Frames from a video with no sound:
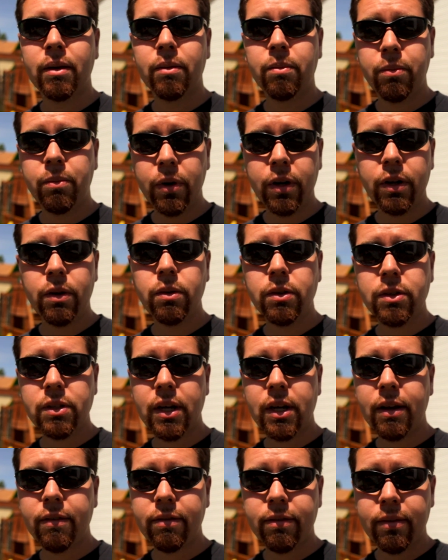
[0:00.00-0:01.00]
Pretty cool
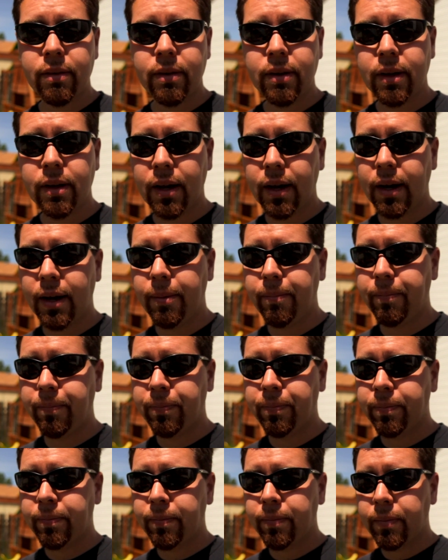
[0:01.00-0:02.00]
stuff. Um,
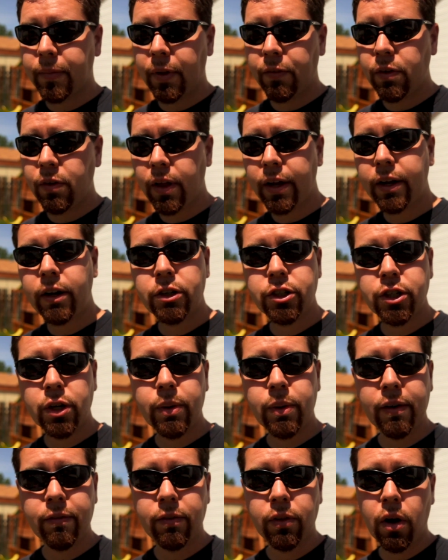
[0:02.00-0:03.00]
if you like our show,
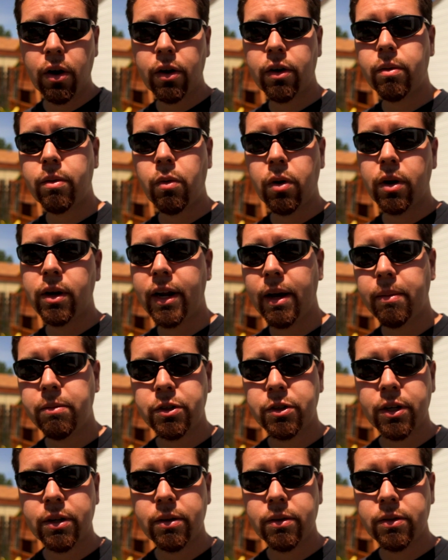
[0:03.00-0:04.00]
we have longer, more in-depth
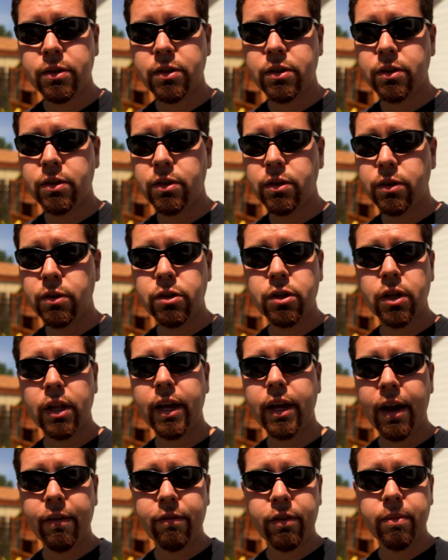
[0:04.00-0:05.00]
shows,
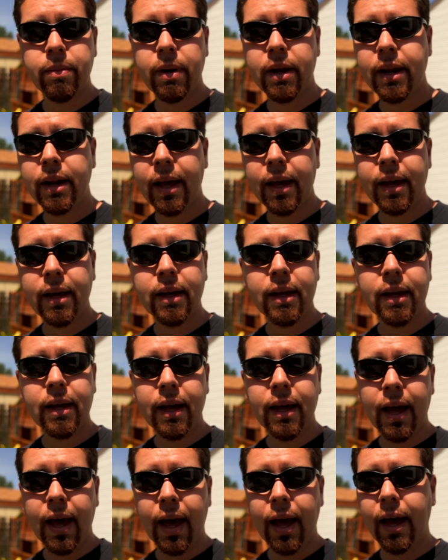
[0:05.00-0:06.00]
usually every Monday,
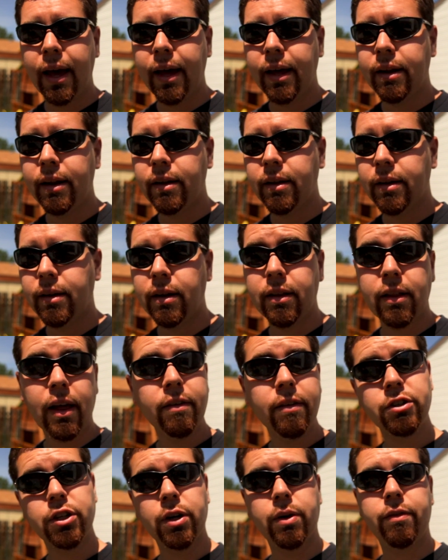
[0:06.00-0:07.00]
and a
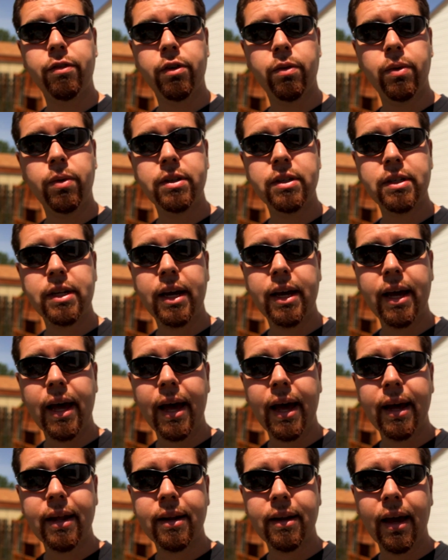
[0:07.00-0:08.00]
live show every Wednesday
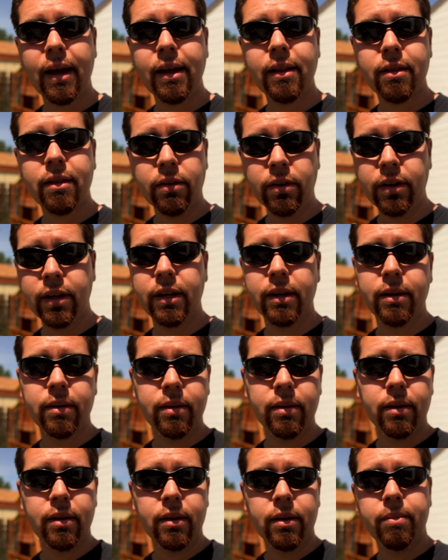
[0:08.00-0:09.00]
at 8.30
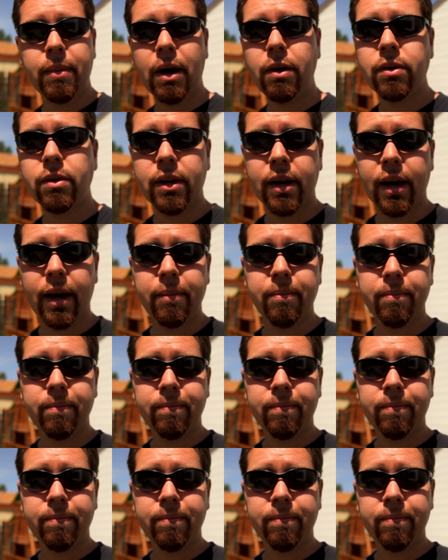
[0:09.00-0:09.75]
Mountain Time.